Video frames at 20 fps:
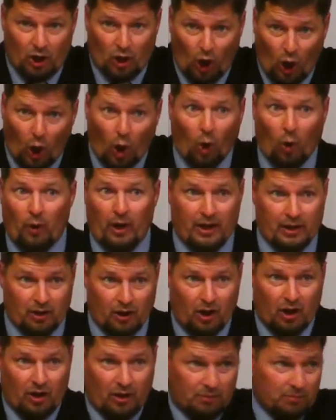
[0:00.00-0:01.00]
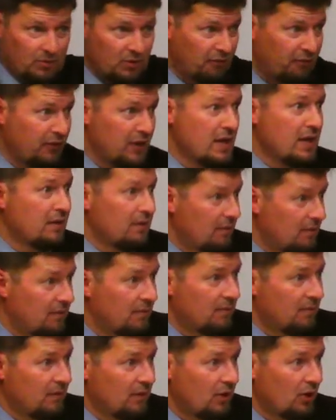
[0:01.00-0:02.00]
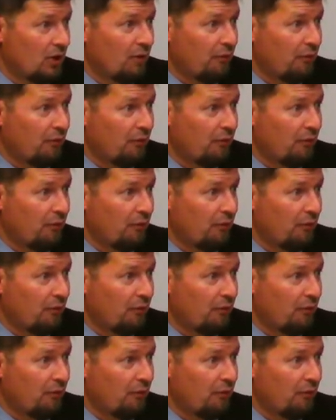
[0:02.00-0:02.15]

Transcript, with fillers: go and you're going to defeat you're going to